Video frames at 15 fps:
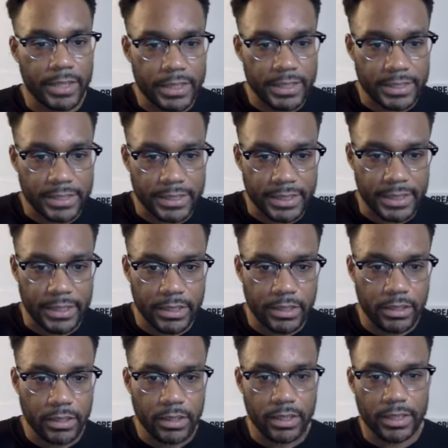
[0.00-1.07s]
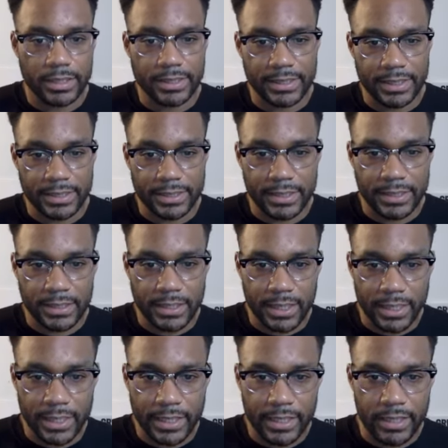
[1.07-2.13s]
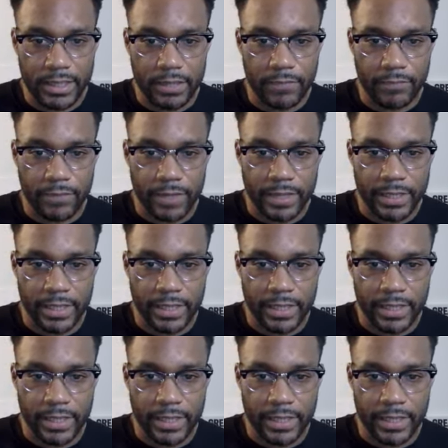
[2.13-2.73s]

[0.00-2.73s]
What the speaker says: C. Assist the client in finding